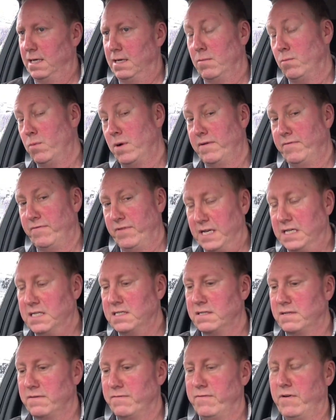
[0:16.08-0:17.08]
with
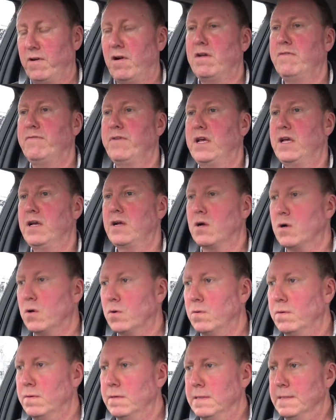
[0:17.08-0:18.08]
this very
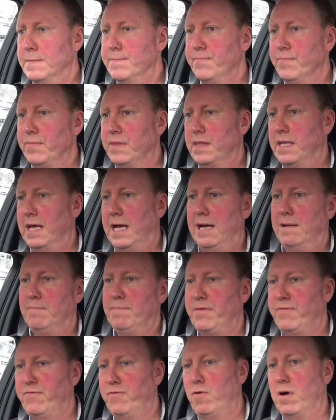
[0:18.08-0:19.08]
vehicle. Now
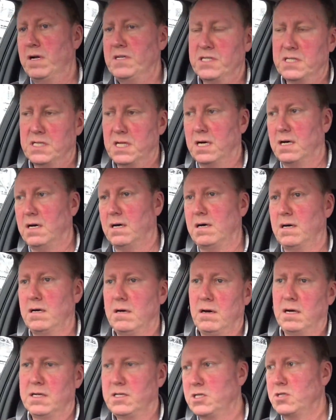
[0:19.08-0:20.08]
before I start,
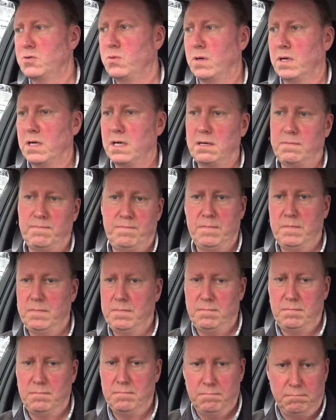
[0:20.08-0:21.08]
I just want to
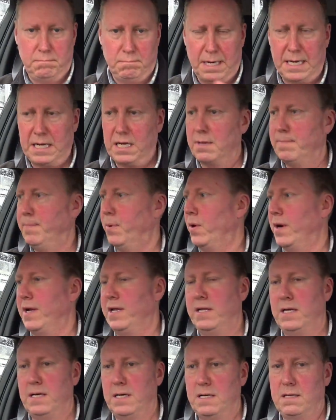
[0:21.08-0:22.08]
make a point
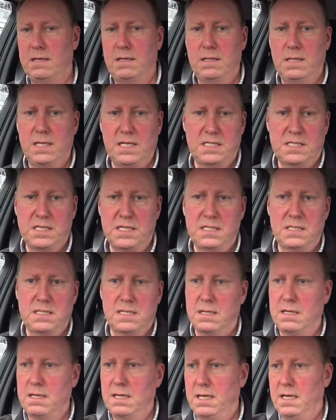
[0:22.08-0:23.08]
that this is
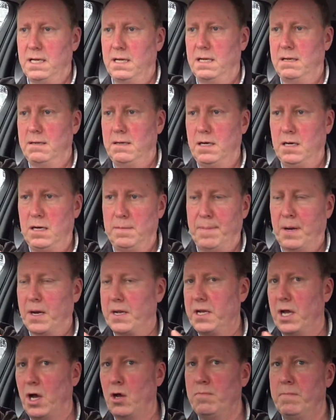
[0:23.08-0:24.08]
by
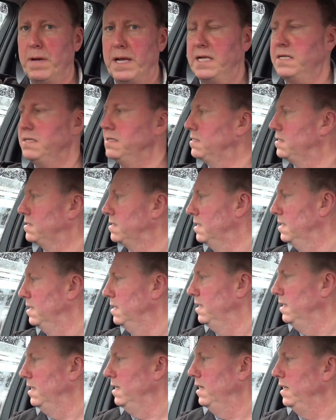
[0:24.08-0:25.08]
no means
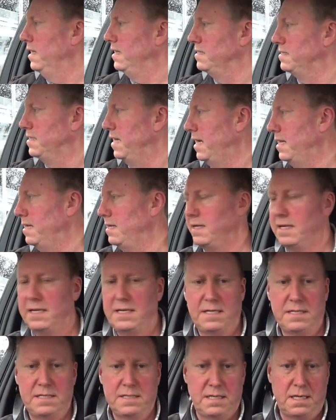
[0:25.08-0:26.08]
intended
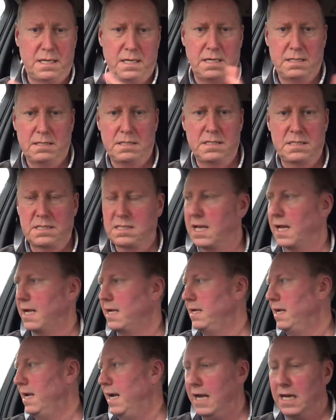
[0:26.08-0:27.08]
to
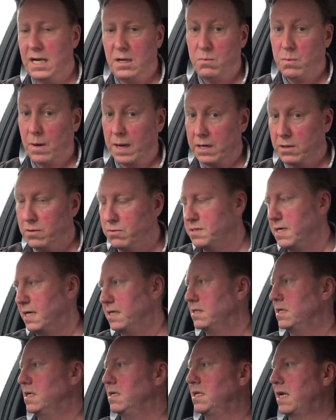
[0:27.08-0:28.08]
slate anyone who's
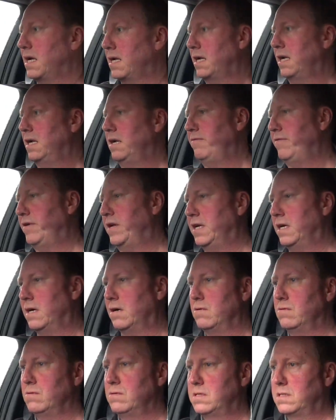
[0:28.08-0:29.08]
actually done any
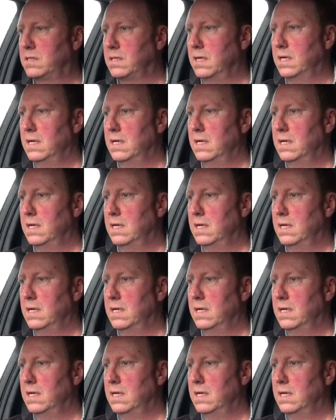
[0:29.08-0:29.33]
videos